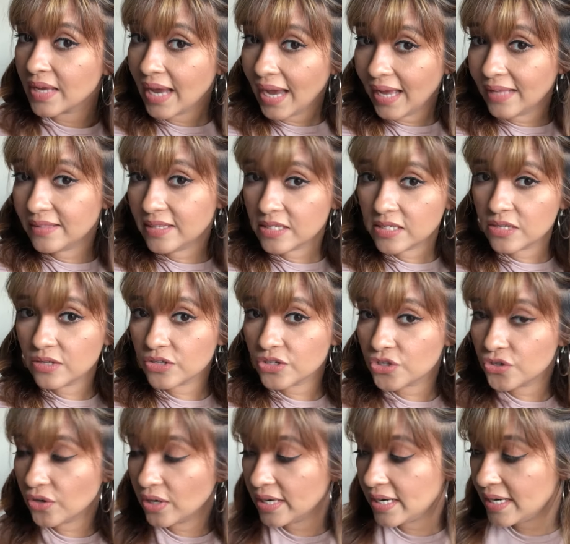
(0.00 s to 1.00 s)
And this
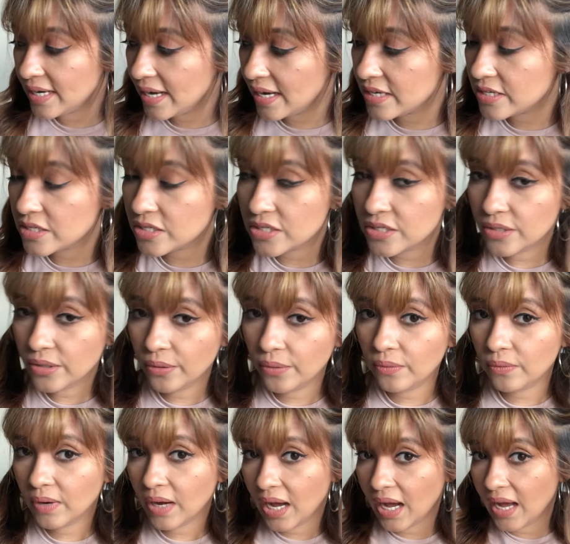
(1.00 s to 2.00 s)
looks really nice
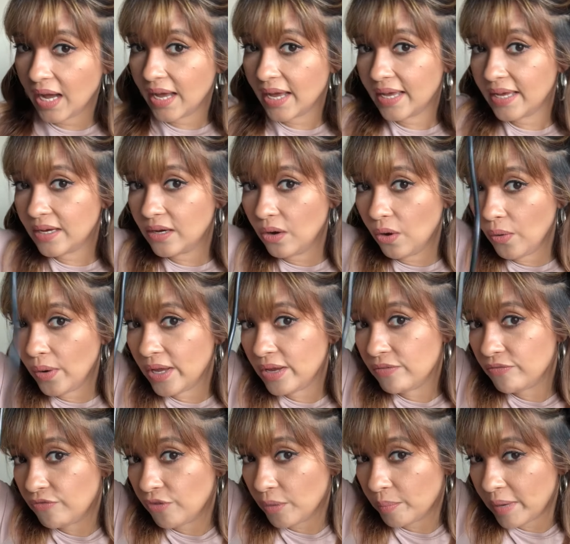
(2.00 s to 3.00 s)
too. I go
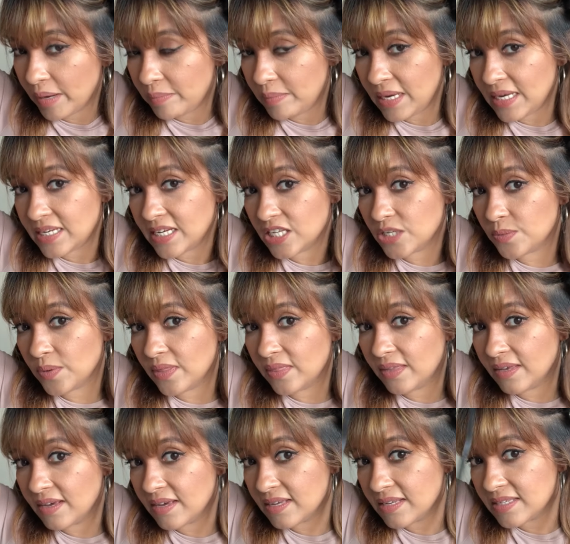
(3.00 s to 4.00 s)
in for my meetings with
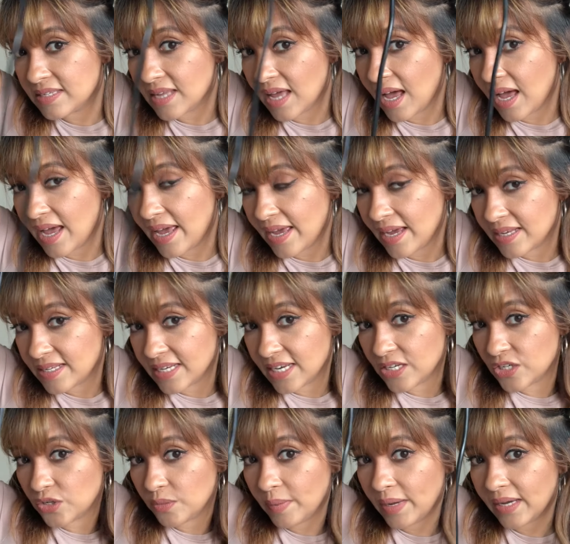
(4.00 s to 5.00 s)
this, I
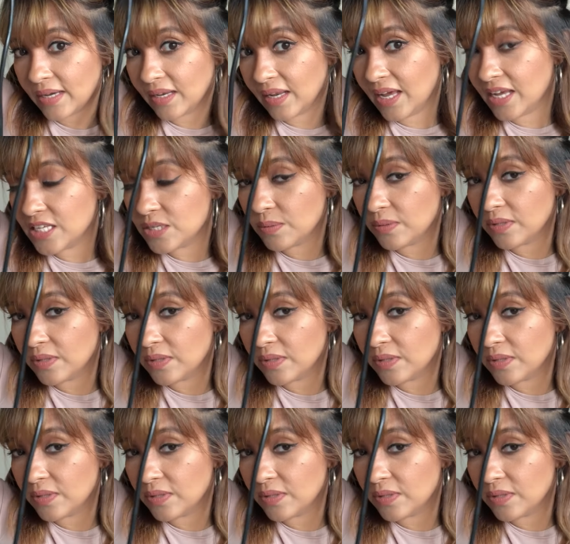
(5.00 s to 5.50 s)
attend to my clients